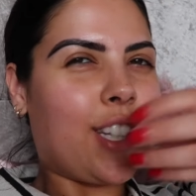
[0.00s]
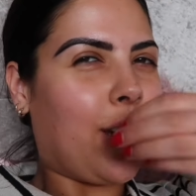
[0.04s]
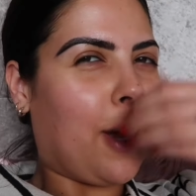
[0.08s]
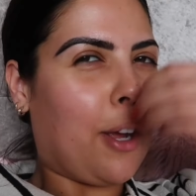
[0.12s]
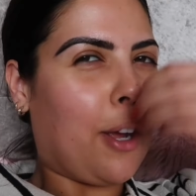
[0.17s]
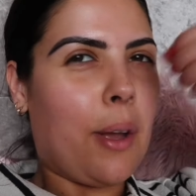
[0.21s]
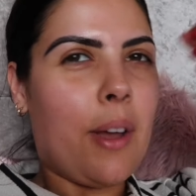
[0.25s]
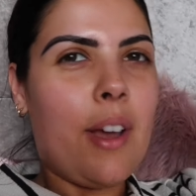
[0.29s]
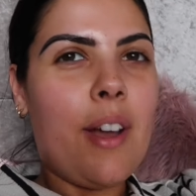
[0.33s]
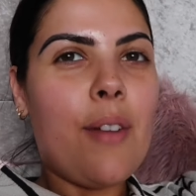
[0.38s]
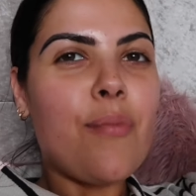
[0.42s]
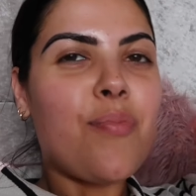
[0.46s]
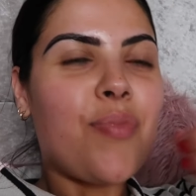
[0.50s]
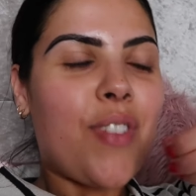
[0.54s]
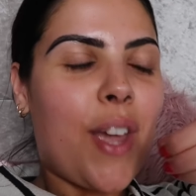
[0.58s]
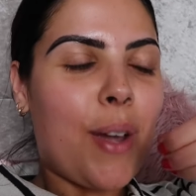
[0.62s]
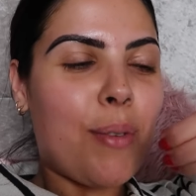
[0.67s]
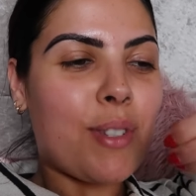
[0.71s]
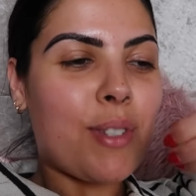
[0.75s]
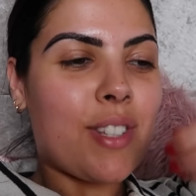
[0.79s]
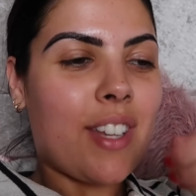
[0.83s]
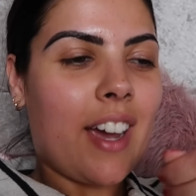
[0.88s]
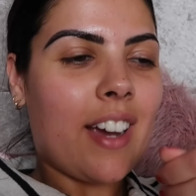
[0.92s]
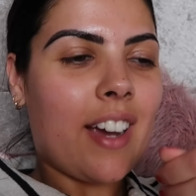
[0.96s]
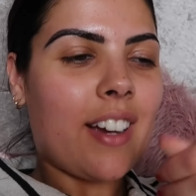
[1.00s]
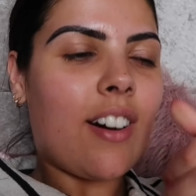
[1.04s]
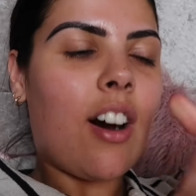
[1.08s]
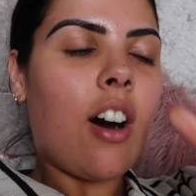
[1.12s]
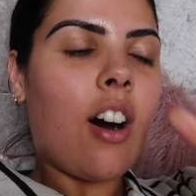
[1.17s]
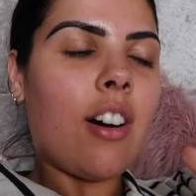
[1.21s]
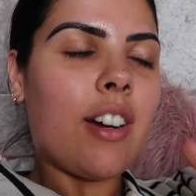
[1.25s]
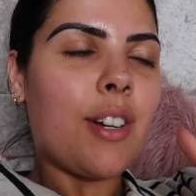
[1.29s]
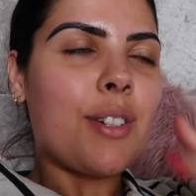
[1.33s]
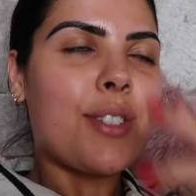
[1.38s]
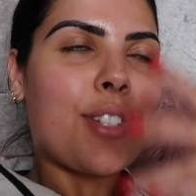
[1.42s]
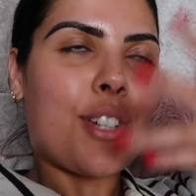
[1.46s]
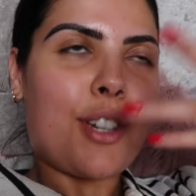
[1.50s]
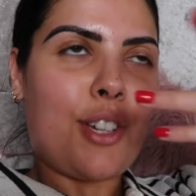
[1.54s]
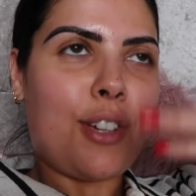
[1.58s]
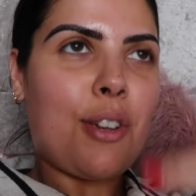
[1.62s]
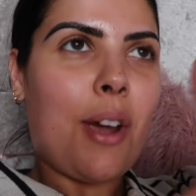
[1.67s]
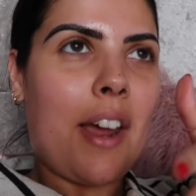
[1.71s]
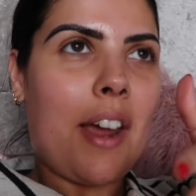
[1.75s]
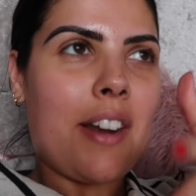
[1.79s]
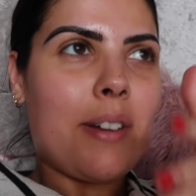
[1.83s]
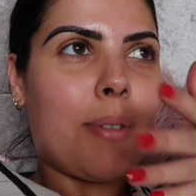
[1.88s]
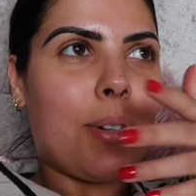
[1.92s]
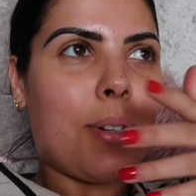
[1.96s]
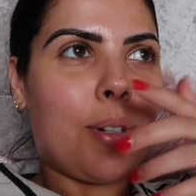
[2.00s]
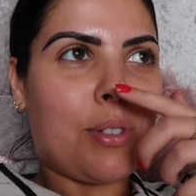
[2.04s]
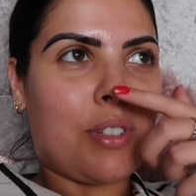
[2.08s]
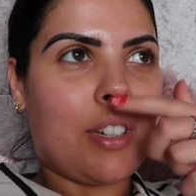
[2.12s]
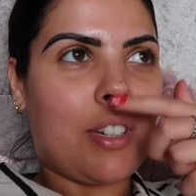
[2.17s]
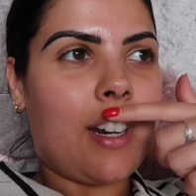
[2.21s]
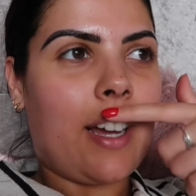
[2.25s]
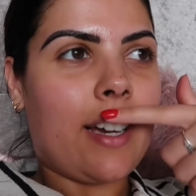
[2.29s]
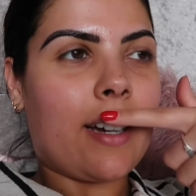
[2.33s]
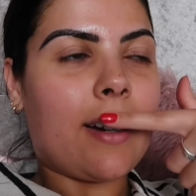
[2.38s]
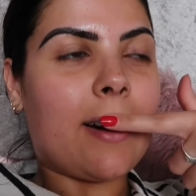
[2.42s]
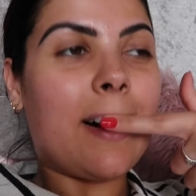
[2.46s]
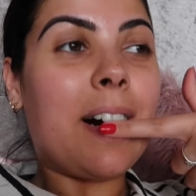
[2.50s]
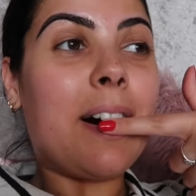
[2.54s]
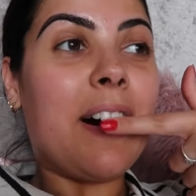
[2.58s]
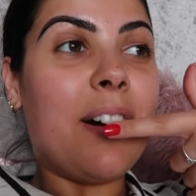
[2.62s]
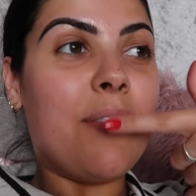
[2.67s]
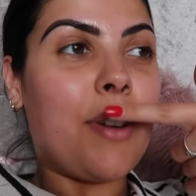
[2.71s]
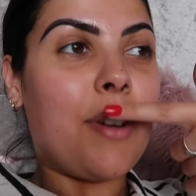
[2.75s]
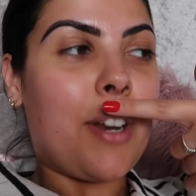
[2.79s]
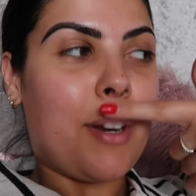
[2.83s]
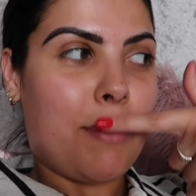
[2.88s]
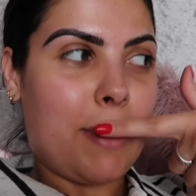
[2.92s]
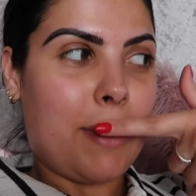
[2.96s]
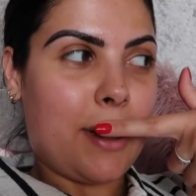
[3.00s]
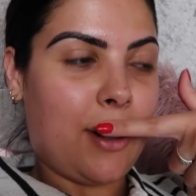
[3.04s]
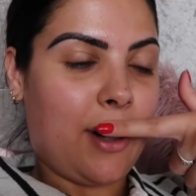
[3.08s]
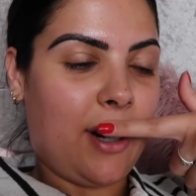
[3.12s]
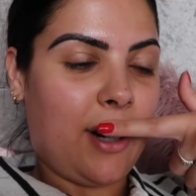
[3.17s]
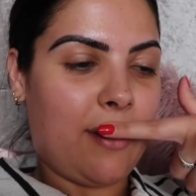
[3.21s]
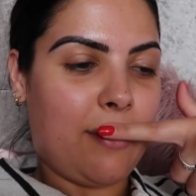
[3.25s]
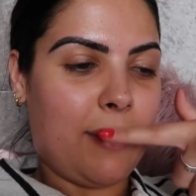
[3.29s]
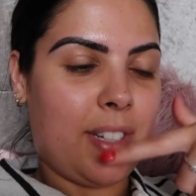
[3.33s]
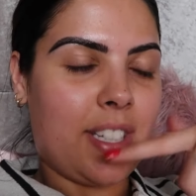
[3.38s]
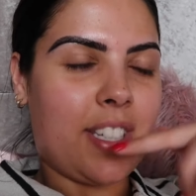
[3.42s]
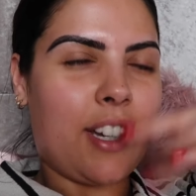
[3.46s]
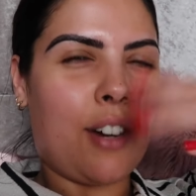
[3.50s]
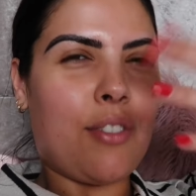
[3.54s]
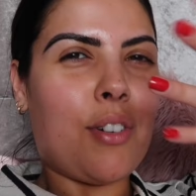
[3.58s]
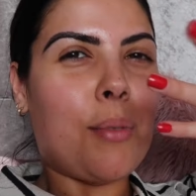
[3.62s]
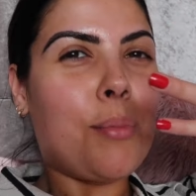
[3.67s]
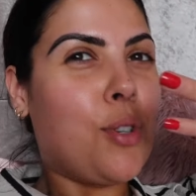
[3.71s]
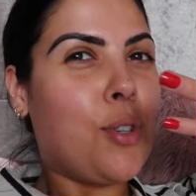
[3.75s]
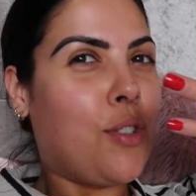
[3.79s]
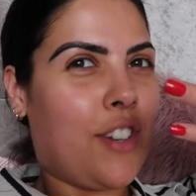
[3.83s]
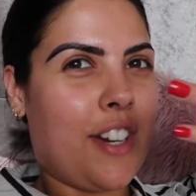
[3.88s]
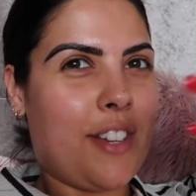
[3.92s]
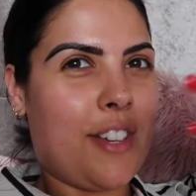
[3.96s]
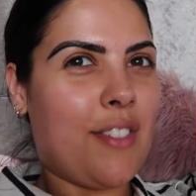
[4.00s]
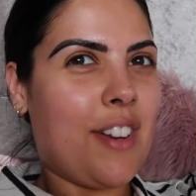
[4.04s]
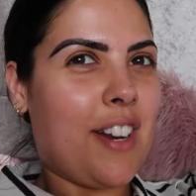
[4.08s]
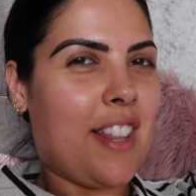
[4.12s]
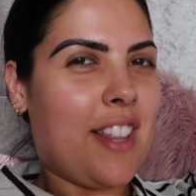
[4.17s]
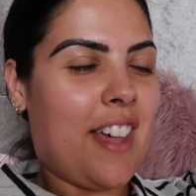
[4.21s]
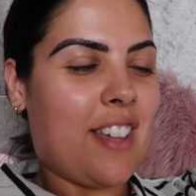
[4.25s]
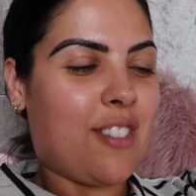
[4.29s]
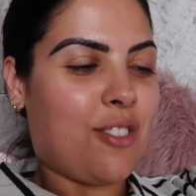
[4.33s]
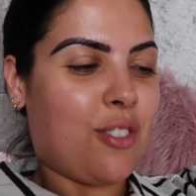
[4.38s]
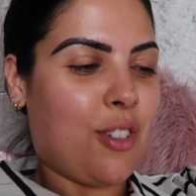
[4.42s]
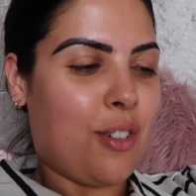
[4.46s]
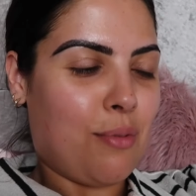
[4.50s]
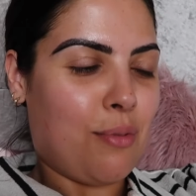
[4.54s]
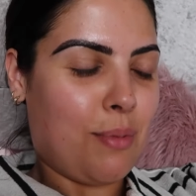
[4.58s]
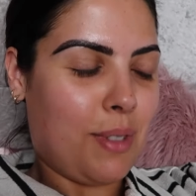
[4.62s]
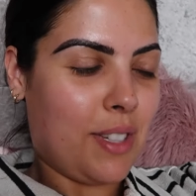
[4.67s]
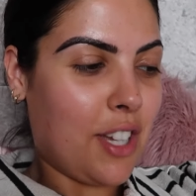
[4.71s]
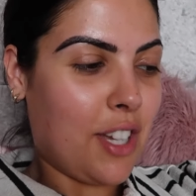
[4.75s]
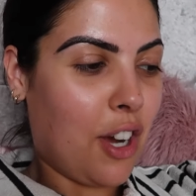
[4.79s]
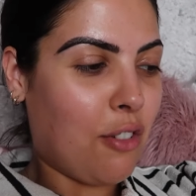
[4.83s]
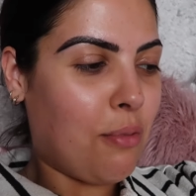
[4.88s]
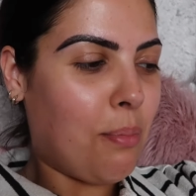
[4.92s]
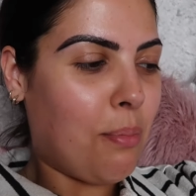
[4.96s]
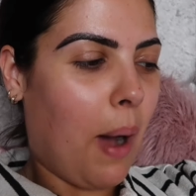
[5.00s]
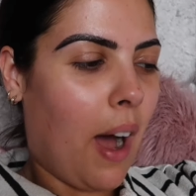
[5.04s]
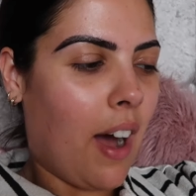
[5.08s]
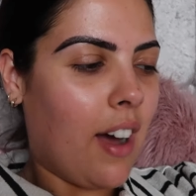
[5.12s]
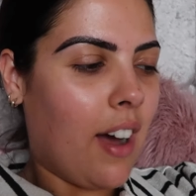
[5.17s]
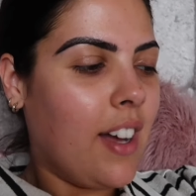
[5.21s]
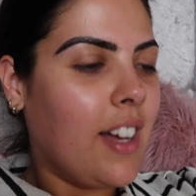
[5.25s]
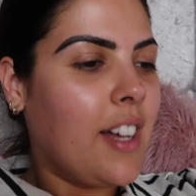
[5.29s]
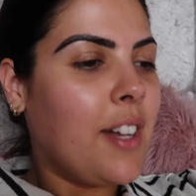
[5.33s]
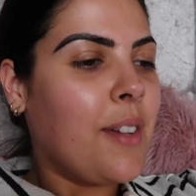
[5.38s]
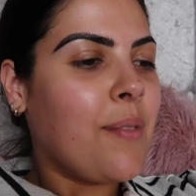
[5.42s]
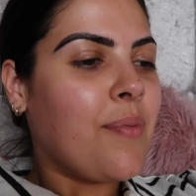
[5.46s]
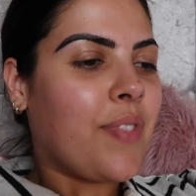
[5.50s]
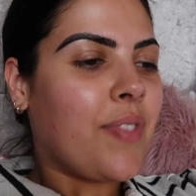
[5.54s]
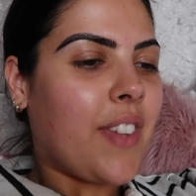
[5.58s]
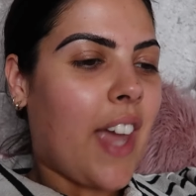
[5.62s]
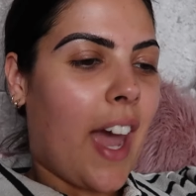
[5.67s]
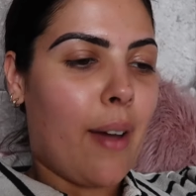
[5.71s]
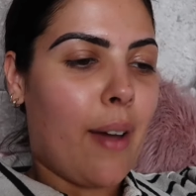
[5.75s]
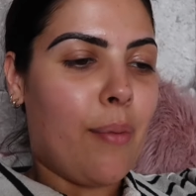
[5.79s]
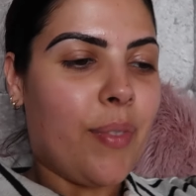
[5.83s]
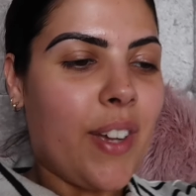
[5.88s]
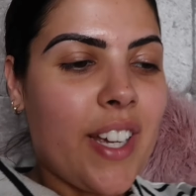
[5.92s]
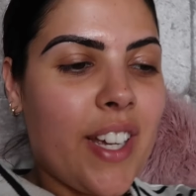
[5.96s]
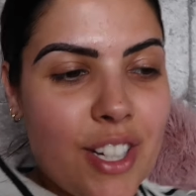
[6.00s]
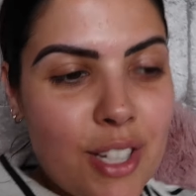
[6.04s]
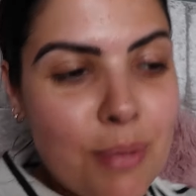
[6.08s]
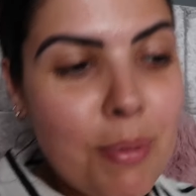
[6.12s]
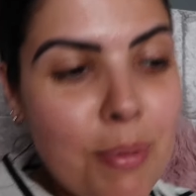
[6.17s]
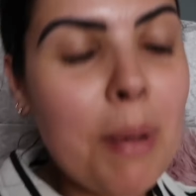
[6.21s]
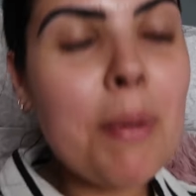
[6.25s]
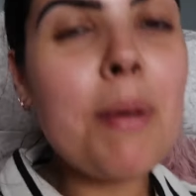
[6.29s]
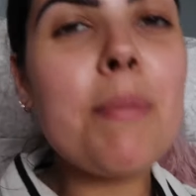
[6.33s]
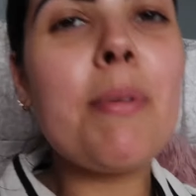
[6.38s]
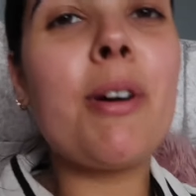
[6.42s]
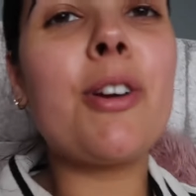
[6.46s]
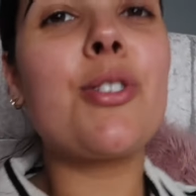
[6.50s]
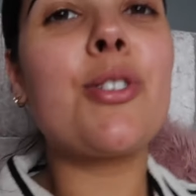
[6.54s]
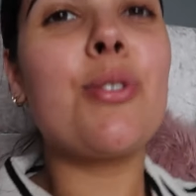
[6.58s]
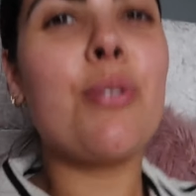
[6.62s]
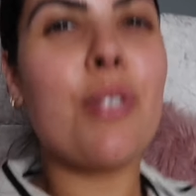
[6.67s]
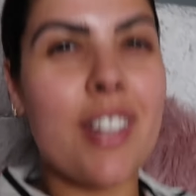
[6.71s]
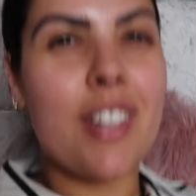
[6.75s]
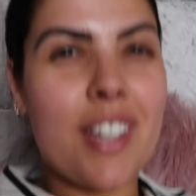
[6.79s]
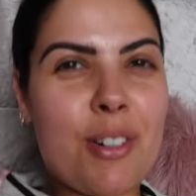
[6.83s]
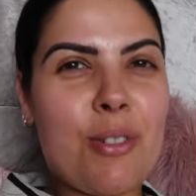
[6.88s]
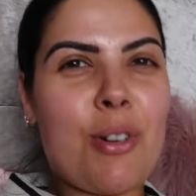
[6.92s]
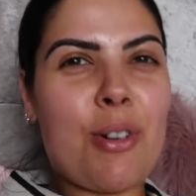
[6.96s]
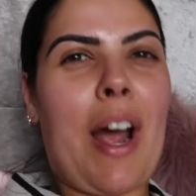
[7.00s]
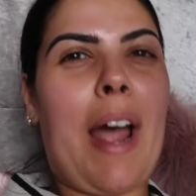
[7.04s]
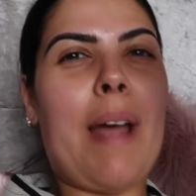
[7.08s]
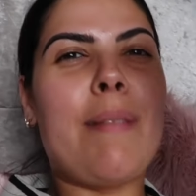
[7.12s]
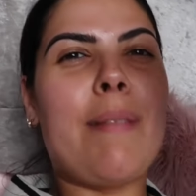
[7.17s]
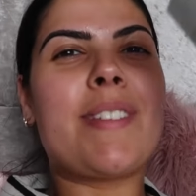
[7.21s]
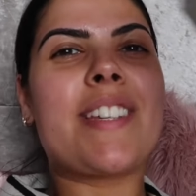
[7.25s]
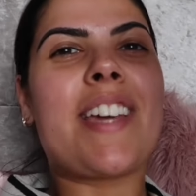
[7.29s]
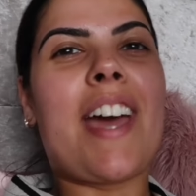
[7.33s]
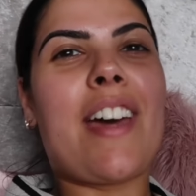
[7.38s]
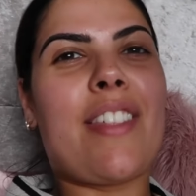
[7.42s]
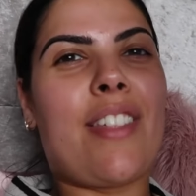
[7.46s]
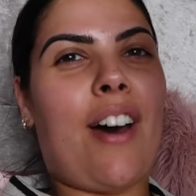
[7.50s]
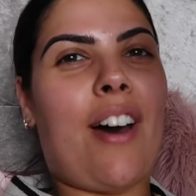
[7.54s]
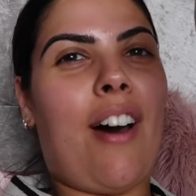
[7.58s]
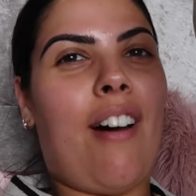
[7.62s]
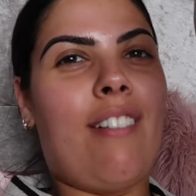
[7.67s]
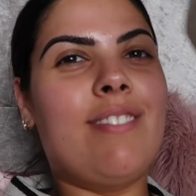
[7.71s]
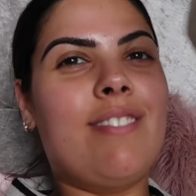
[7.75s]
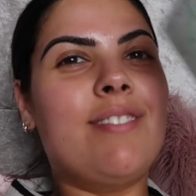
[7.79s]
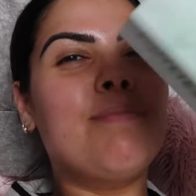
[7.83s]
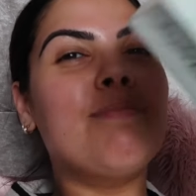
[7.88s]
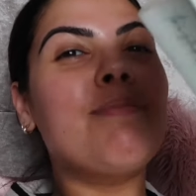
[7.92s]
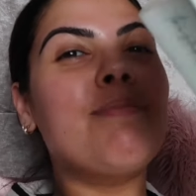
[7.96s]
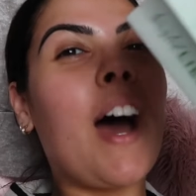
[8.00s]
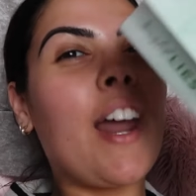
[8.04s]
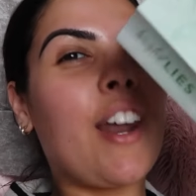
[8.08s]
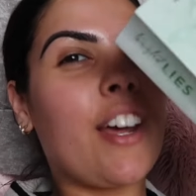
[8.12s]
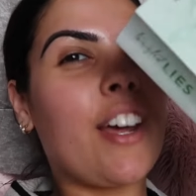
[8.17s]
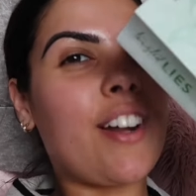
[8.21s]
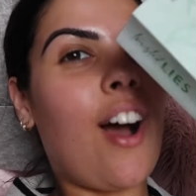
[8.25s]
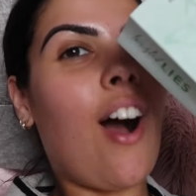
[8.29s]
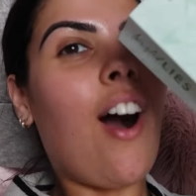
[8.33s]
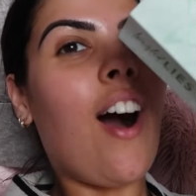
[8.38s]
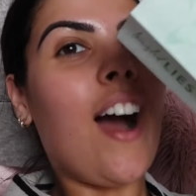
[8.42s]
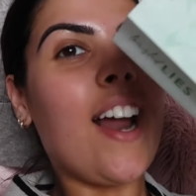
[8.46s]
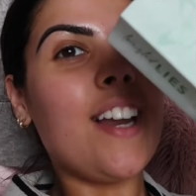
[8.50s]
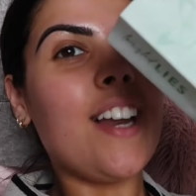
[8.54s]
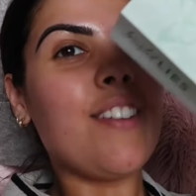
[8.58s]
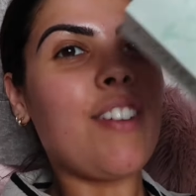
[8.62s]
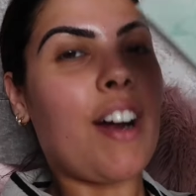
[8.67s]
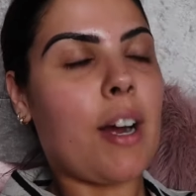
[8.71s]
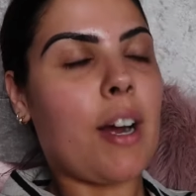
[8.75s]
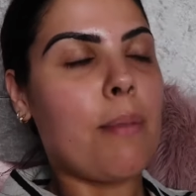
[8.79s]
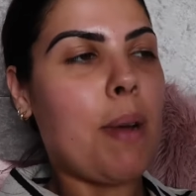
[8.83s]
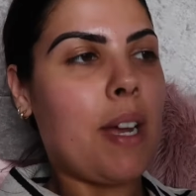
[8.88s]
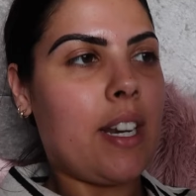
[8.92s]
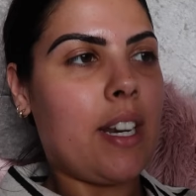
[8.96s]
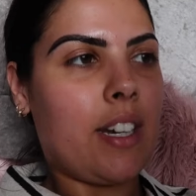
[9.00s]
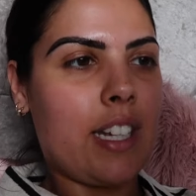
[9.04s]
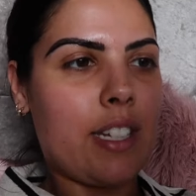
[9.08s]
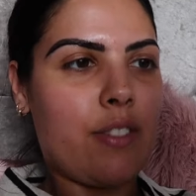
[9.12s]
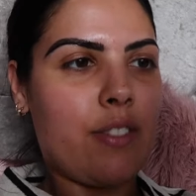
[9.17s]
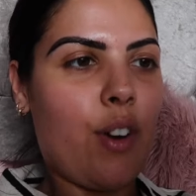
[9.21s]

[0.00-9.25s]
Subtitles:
So it was like, oh, it was a cute end, but also like, oh, I'm feeling a bit sorry for myself. I'm not really feeling that sorry for myself, but yeah, it just made me emotional that it all came together. And I'd highly recommend it.